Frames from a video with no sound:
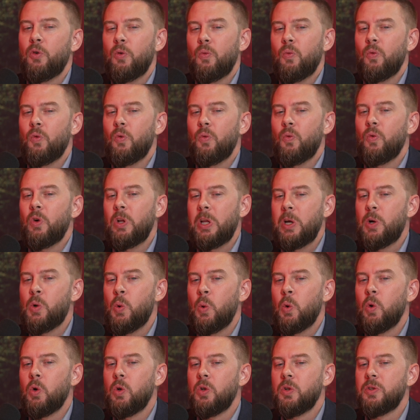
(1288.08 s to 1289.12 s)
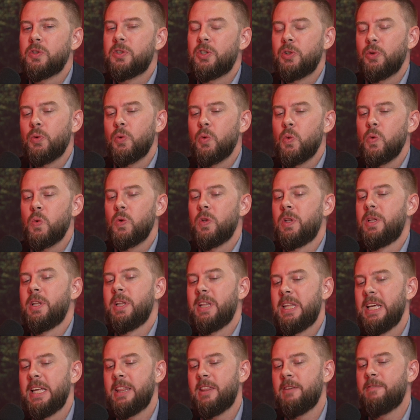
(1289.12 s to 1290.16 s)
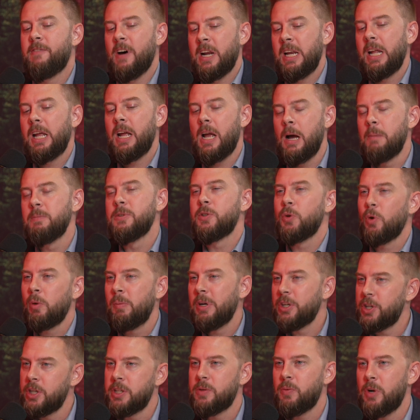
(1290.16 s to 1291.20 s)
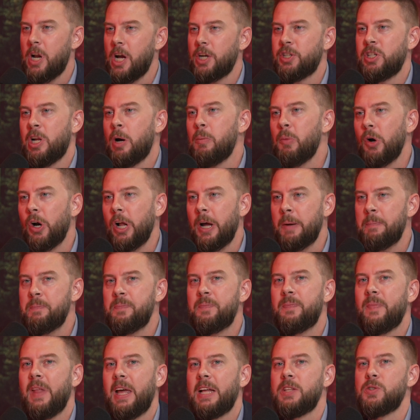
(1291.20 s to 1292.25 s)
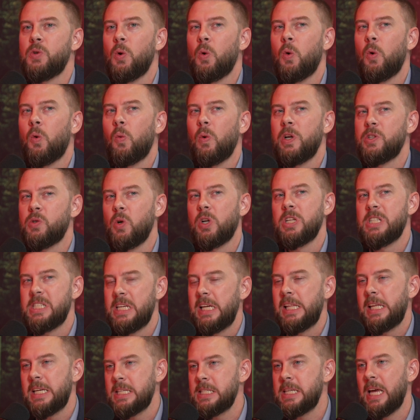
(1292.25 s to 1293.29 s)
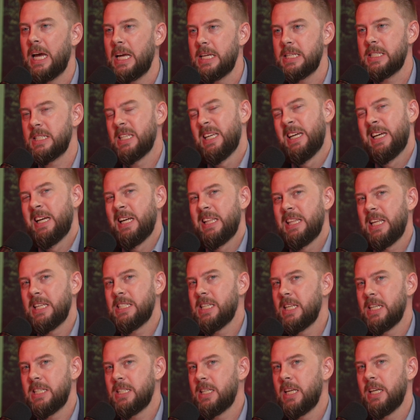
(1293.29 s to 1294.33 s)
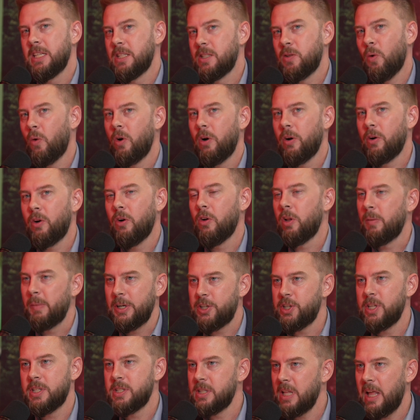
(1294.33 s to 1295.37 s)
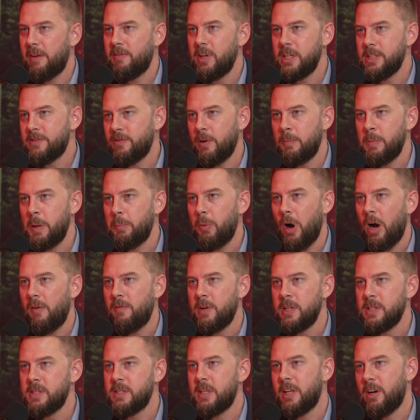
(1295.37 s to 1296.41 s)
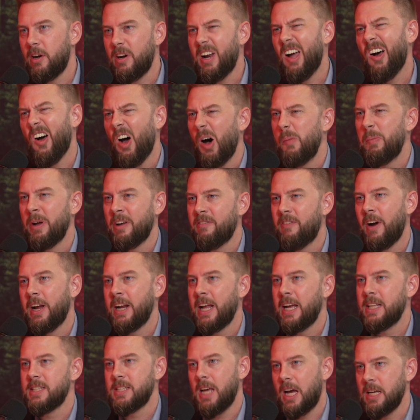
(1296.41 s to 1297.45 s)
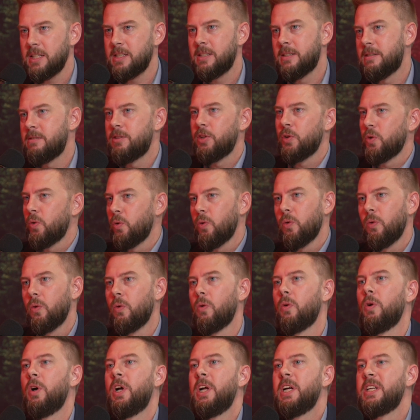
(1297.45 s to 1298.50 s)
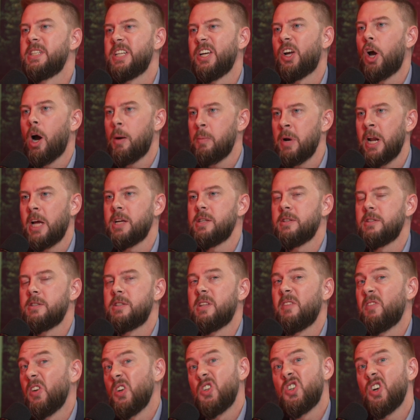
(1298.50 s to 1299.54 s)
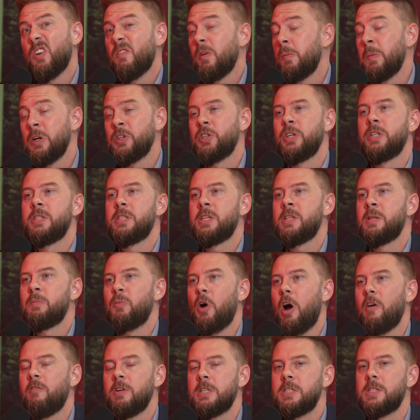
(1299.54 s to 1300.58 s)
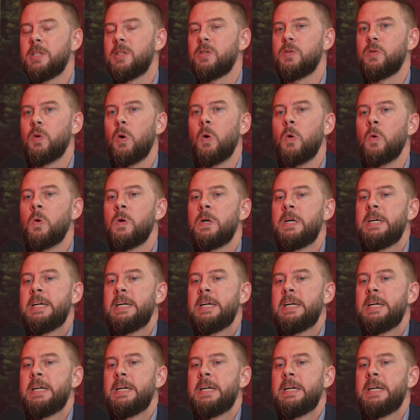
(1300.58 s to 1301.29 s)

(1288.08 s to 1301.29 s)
Really cool too that the funding comes through Emissions Reduction Alberta, and so we sort of see this is historical emissions levies from the province that are now helping finance us to decarbonize the future of emissions in the province. And so